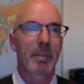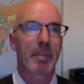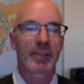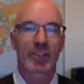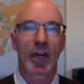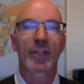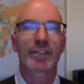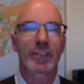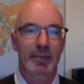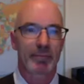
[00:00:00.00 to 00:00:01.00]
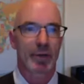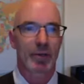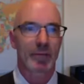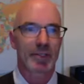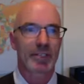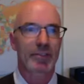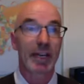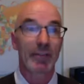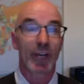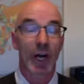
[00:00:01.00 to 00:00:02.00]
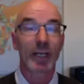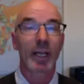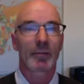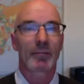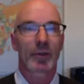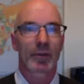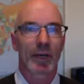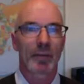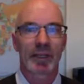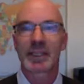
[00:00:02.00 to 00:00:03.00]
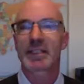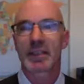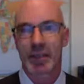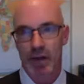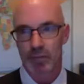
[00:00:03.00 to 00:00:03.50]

It's an on-site program. I said, do you have an online program? And he said, no.